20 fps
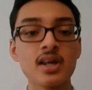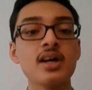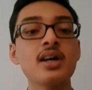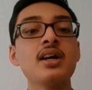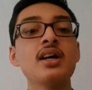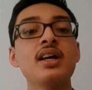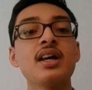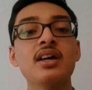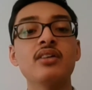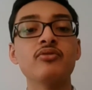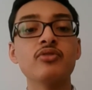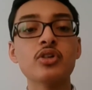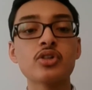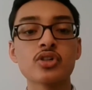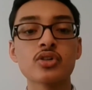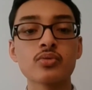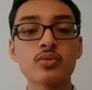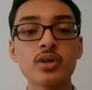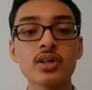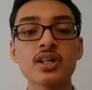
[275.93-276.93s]
In future
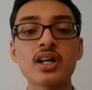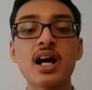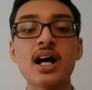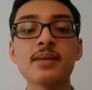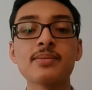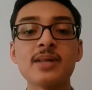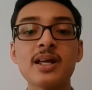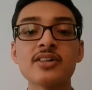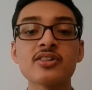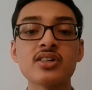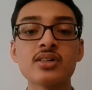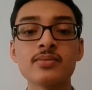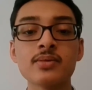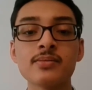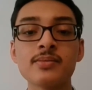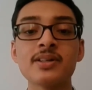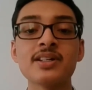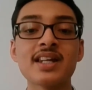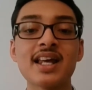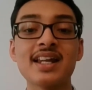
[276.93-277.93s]
work, I plan to implement
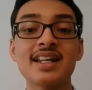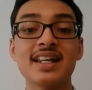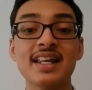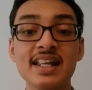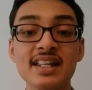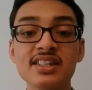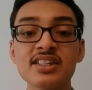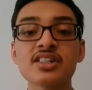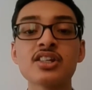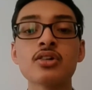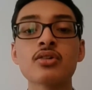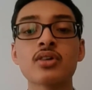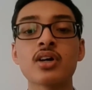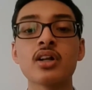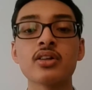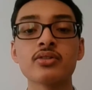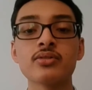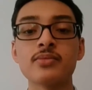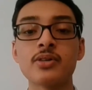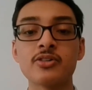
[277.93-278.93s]
an in-situ
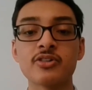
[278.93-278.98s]
colorimetric